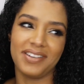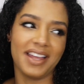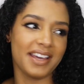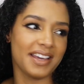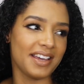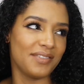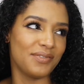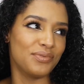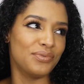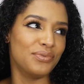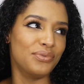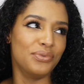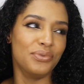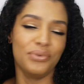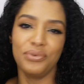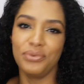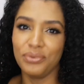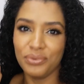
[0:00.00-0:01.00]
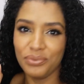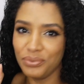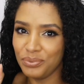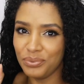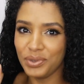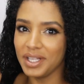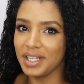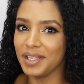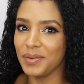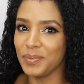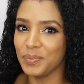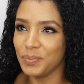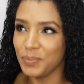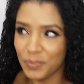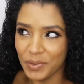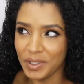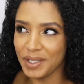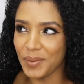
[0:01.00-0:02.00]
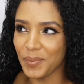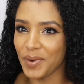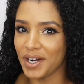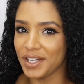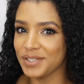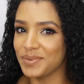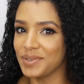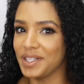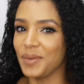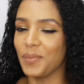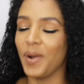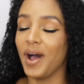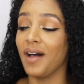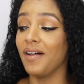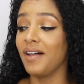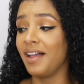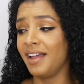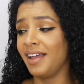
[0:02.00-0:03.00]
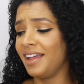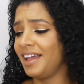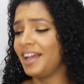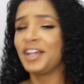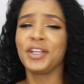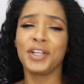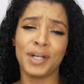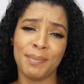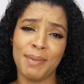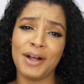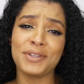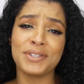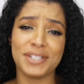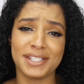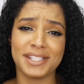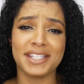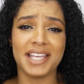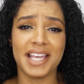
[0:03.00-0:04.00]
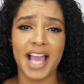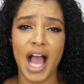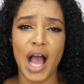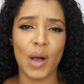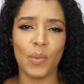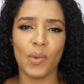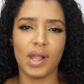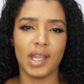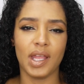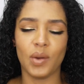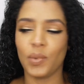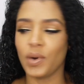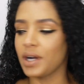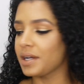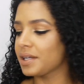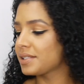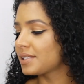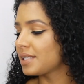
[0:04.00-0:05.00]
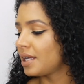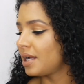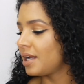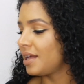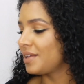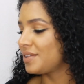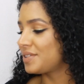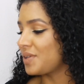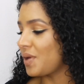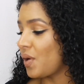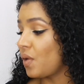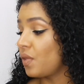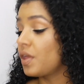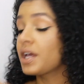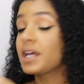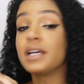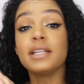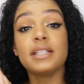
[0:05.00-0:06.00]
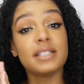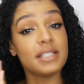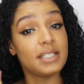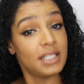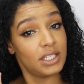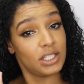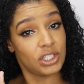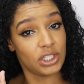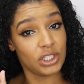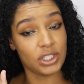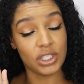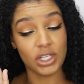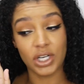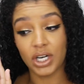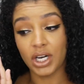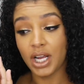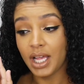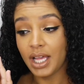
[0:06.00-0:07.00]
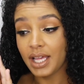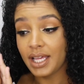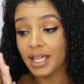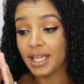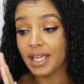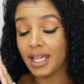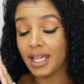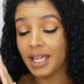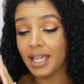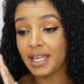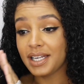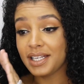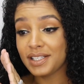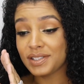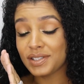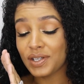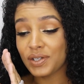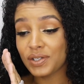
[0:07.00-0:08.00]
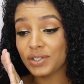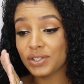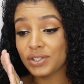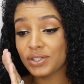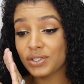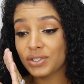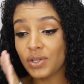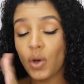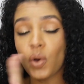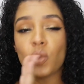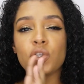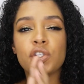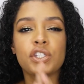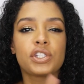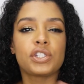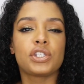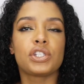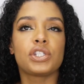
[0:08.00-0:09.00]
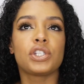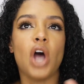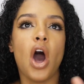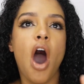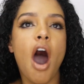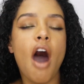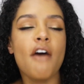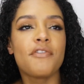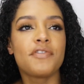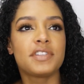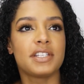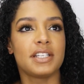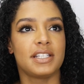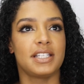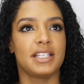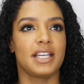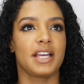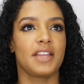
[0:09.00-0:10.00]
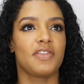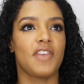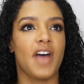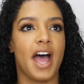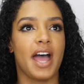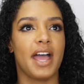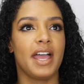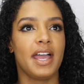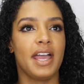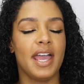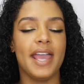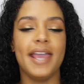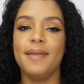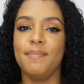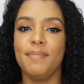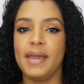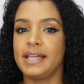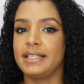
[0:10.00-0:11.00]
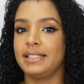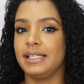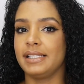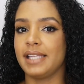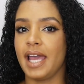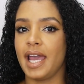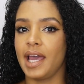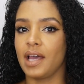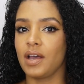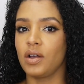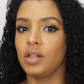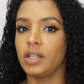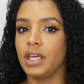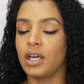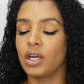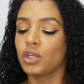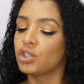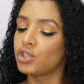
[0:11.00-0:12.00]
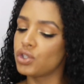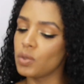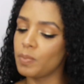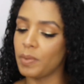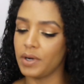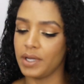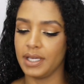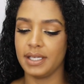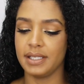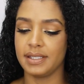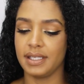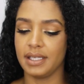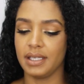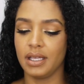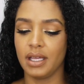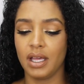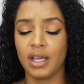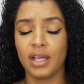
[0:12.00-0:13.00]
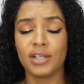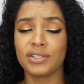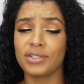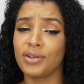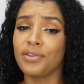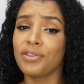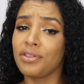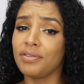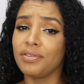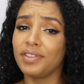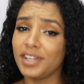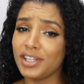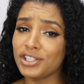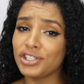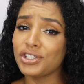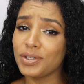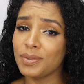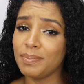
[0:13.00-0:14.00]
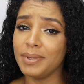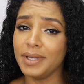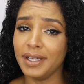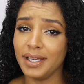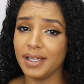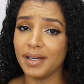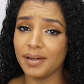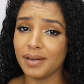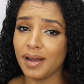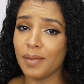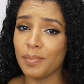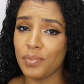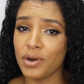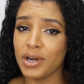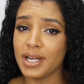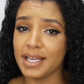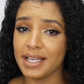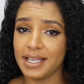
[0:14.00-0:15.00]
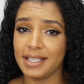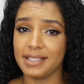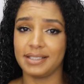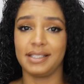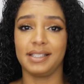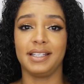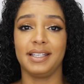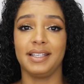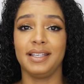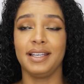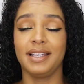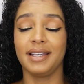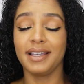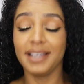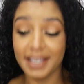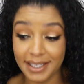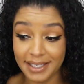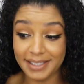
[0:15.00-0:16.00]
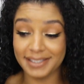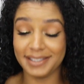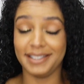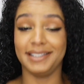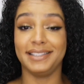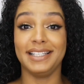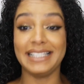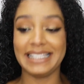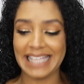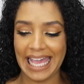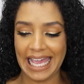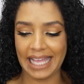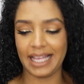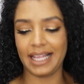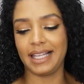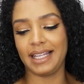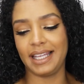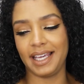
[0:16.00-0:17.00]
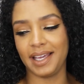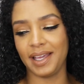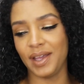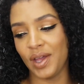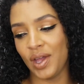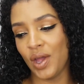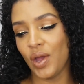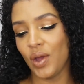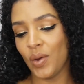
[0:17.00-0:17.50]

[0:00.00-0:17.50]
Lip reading: Like, it really, really works really well. You're about to see how well it works. So the conditioner, it is so softening that it makes detangling super easy. So this should be a pretty easy detangling.